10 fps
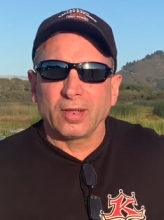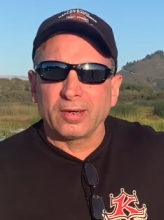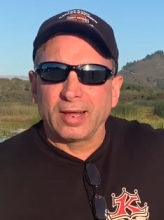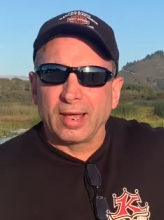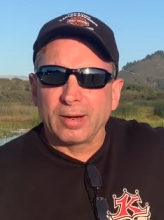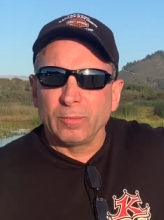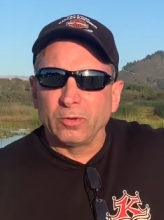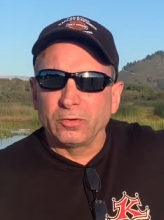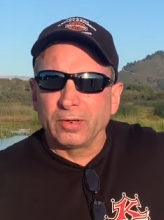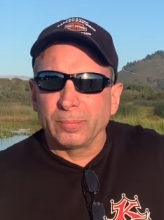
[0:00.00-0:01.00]
lot of
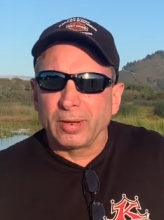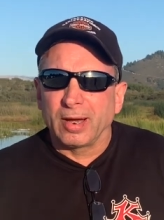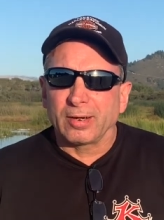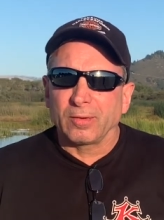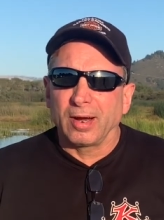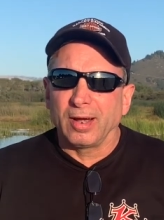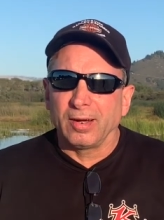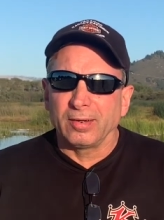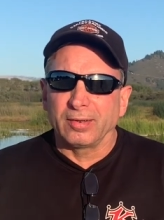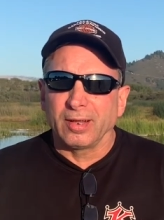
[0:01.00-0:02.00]
animals in the
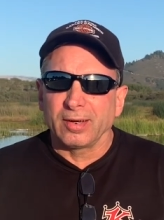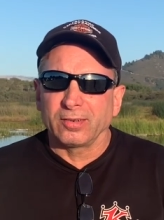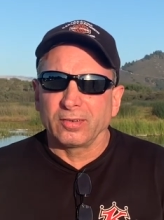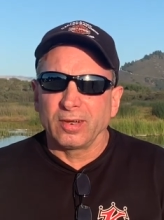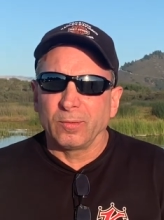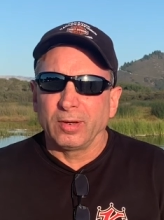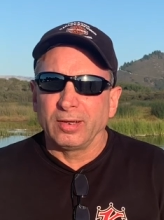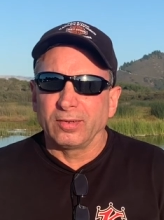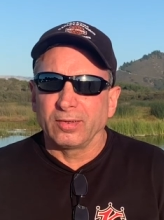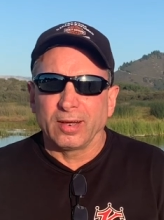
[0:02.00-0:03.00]
background, a lot of
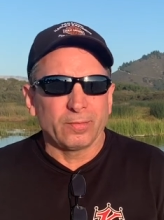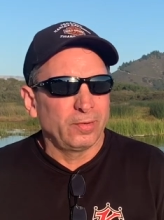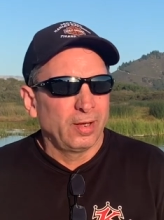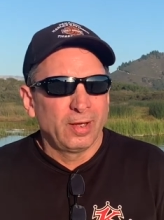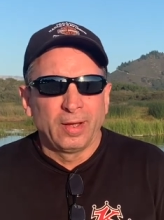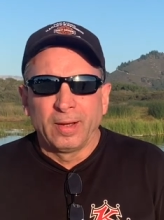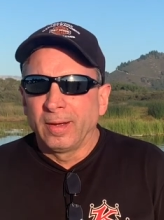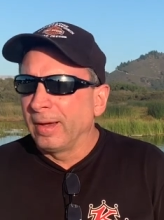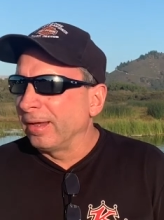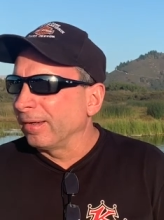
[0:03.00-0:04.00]
seaweed stuff,
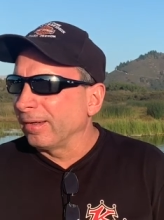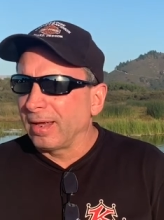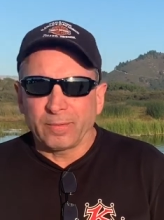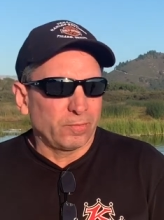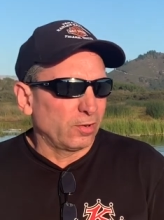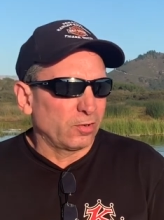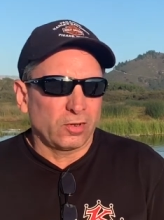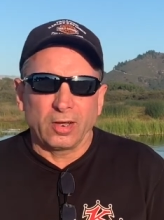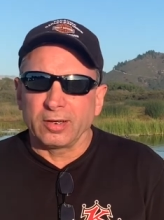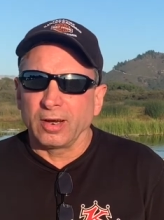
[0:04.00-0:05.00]
and the life looks
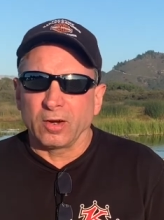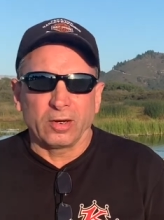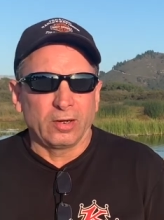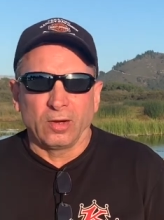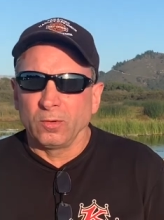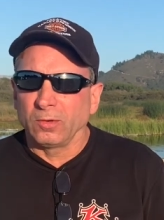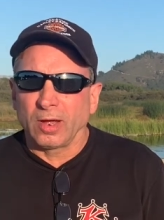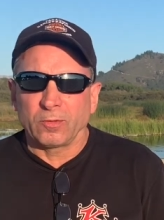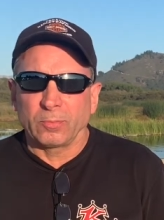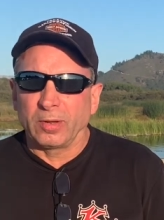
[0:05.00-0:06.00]
good here, you know?
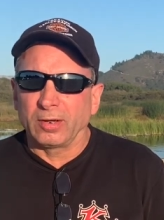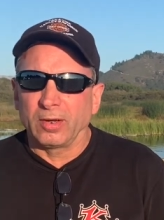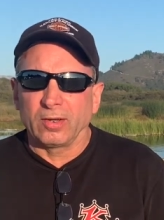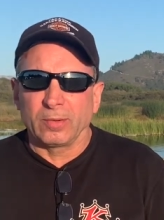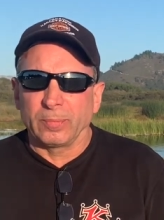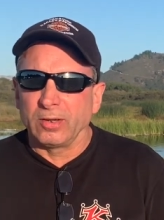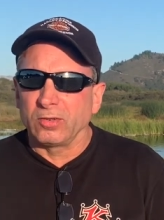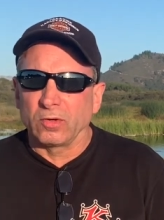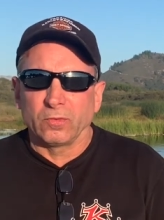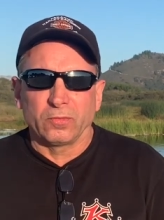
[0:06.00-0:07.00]
Life's been good to me
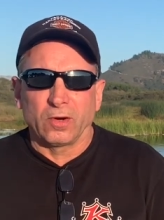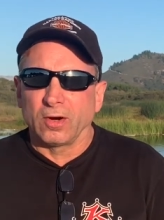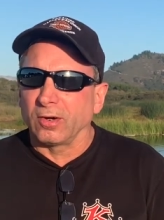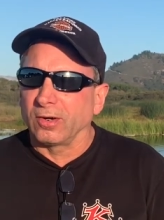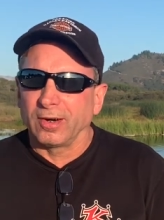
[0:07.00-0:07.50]
so far.